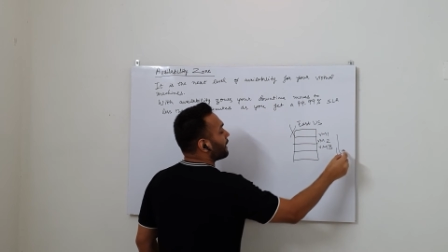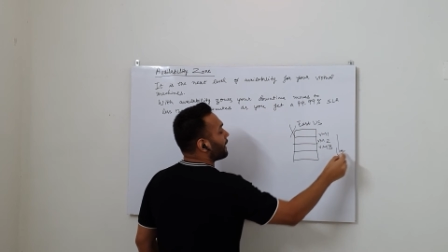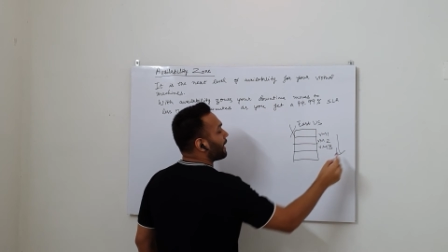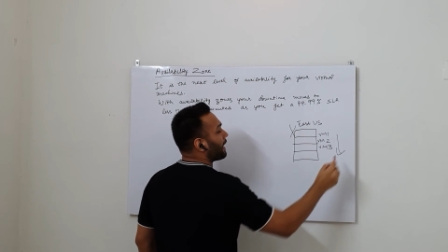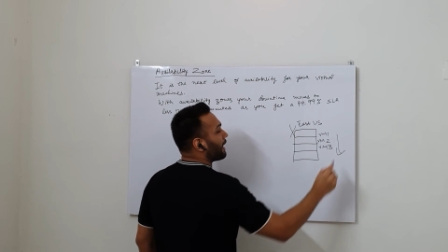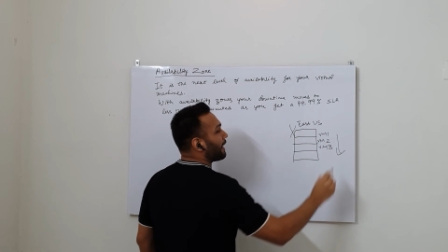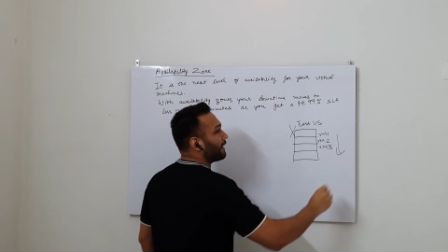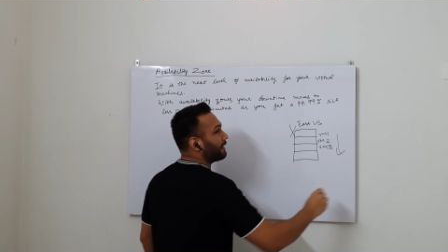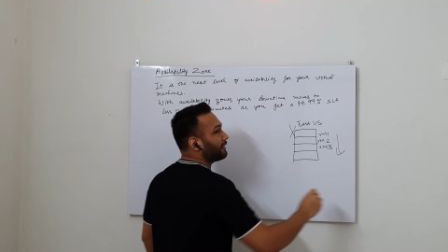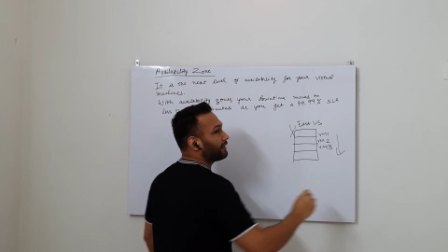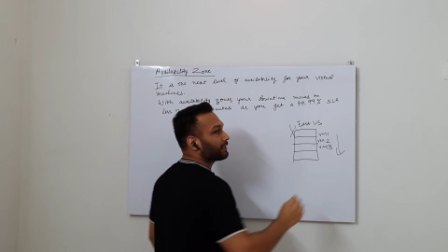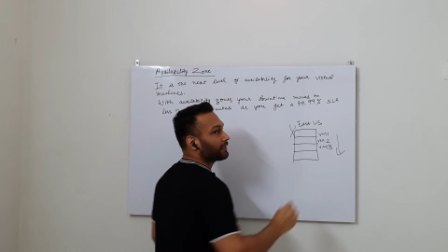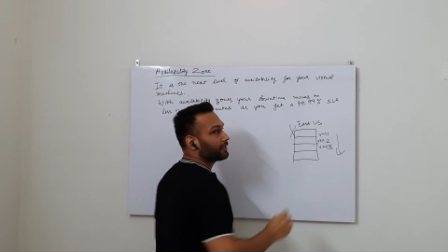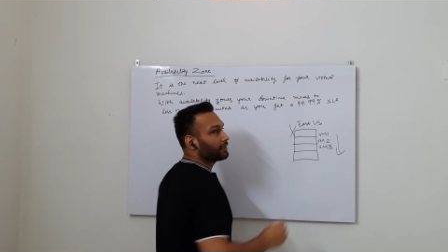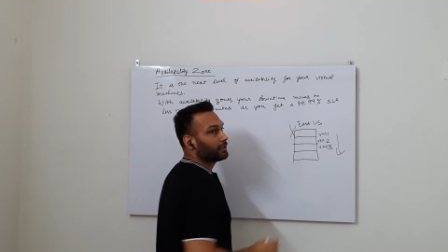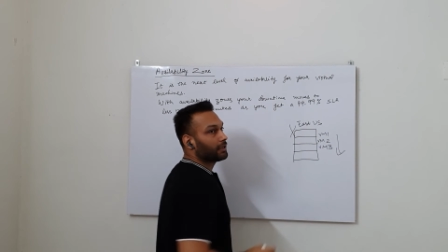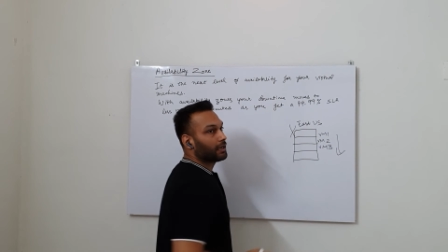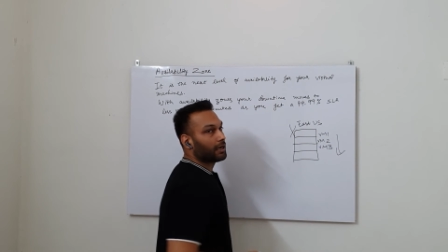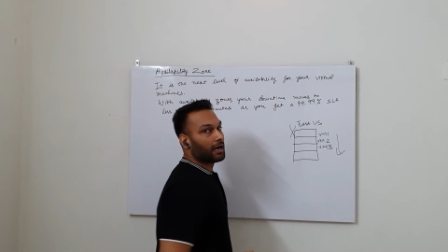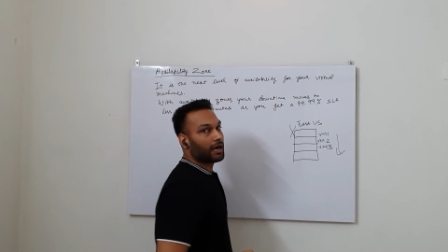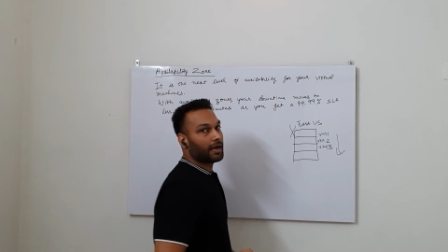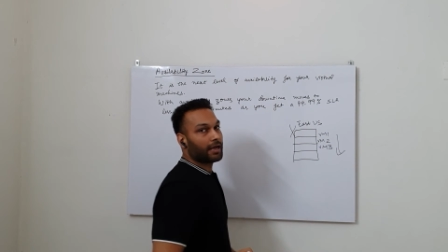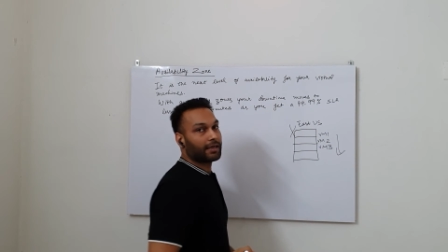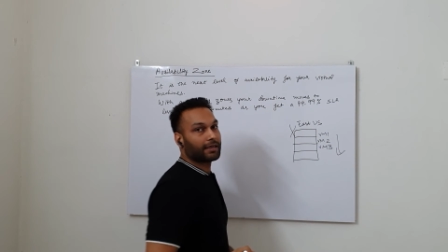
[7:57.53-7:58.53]
and
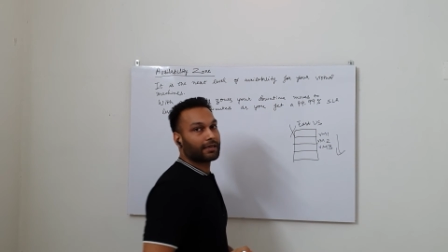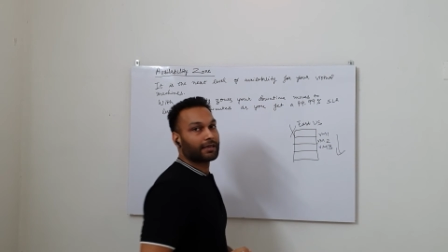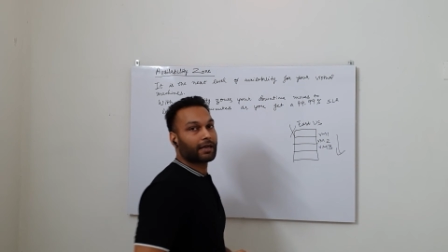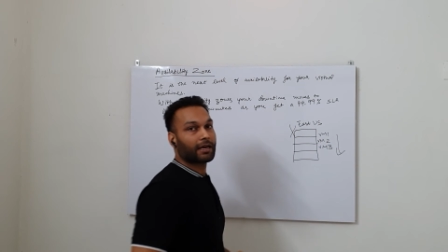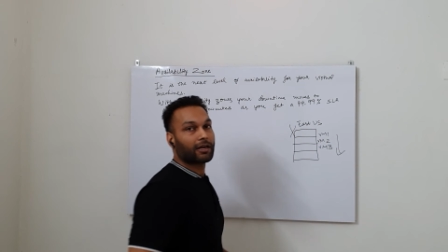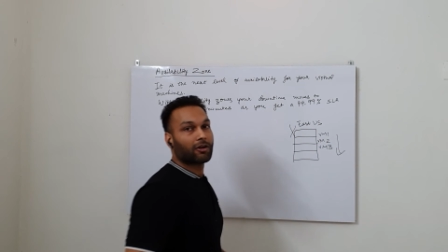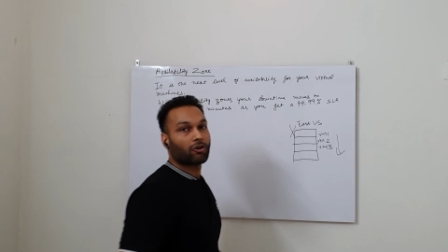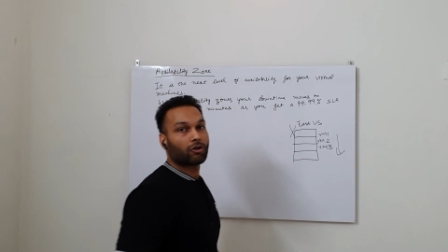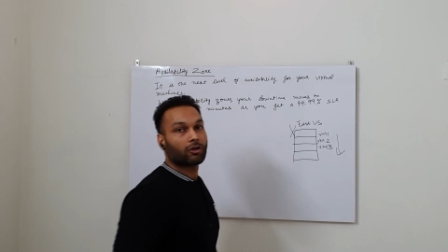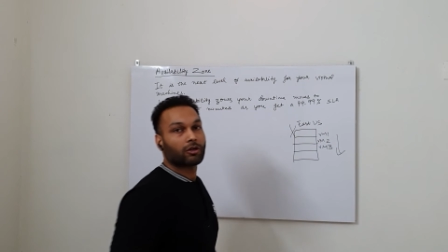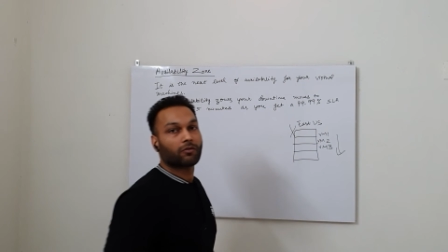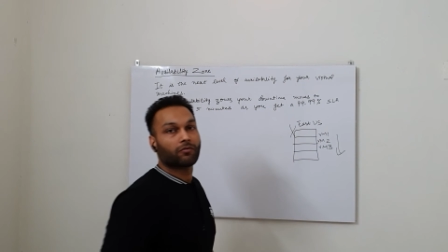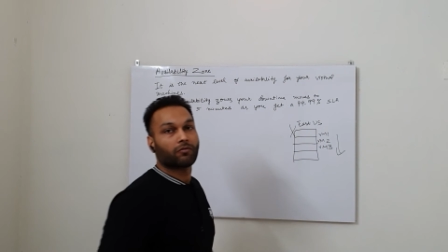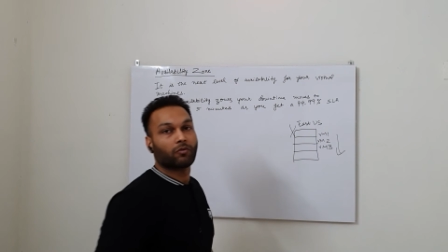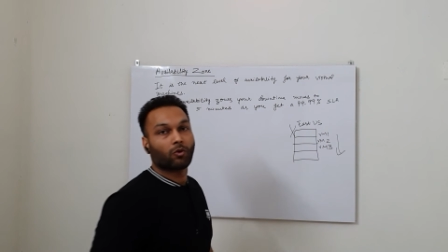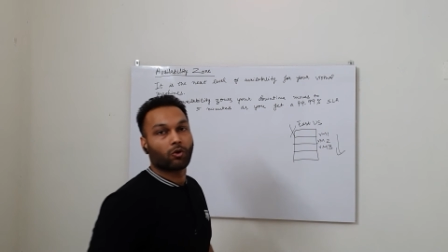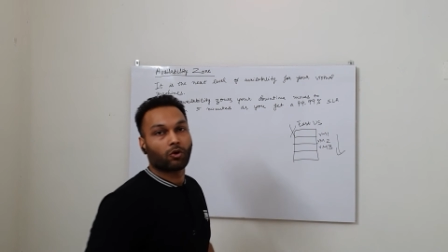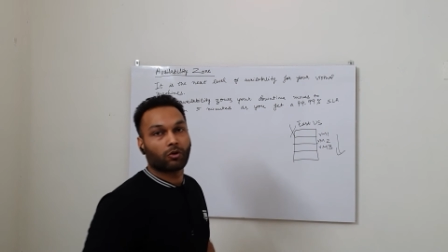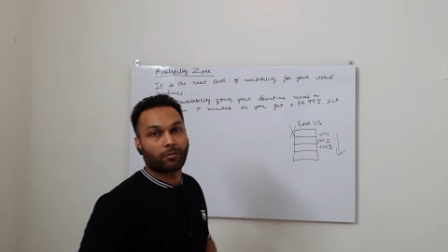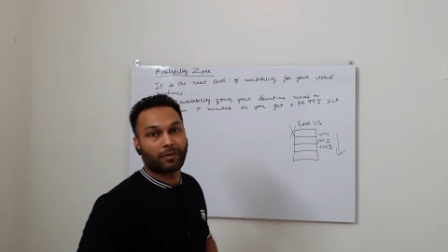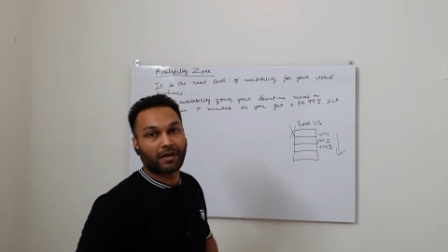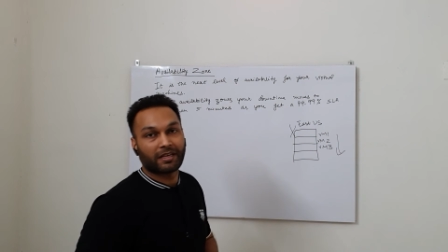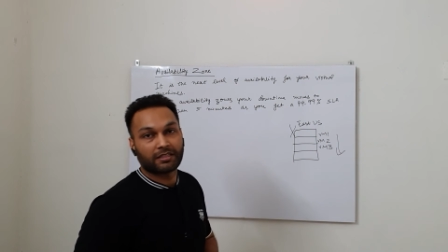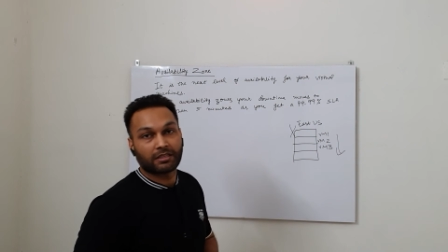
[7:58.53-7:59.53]
I cannot
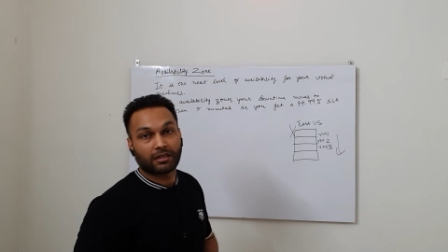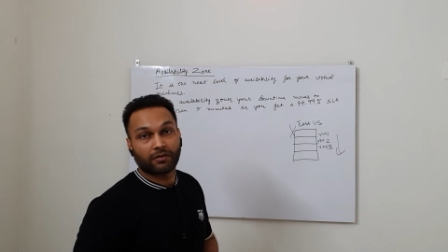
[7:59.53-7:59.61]
afford my